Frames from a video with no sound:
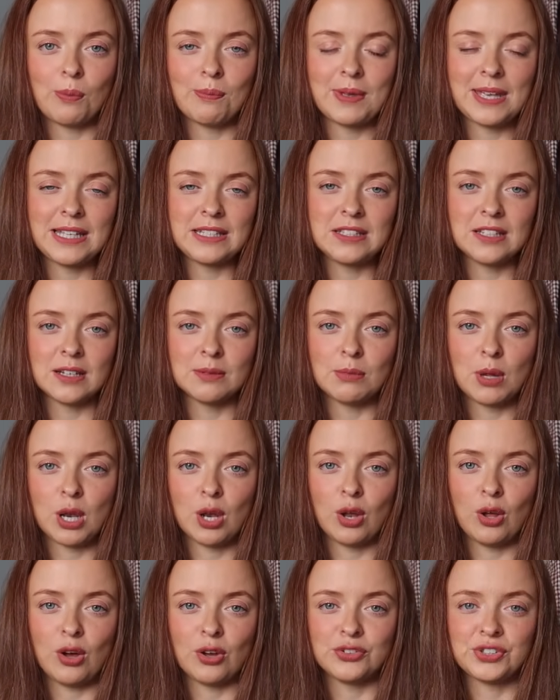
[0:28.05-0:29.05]
medium,
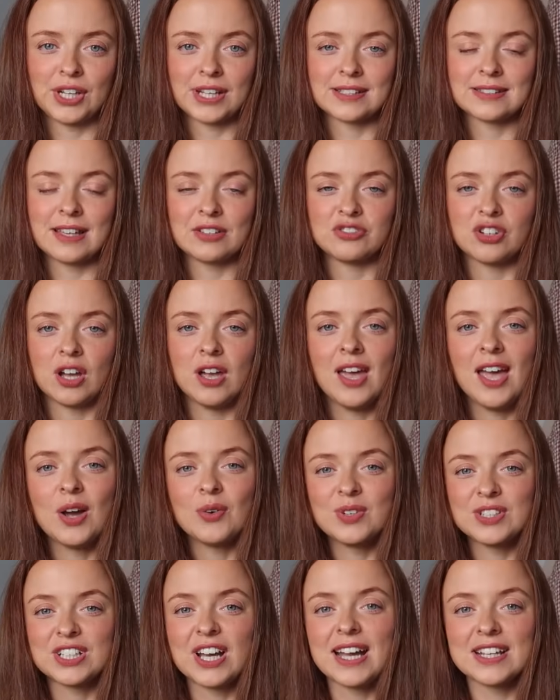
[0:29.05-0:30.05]
large, etc.
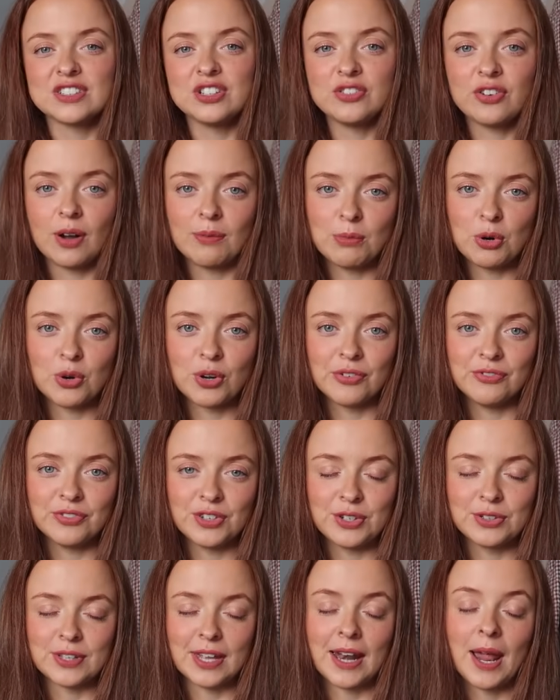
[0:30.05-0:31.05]
Which I actually find more
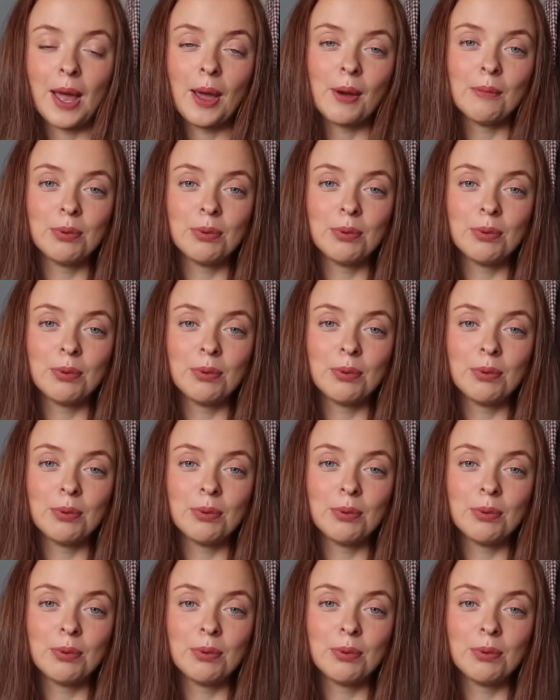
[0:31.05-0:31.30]
confusing.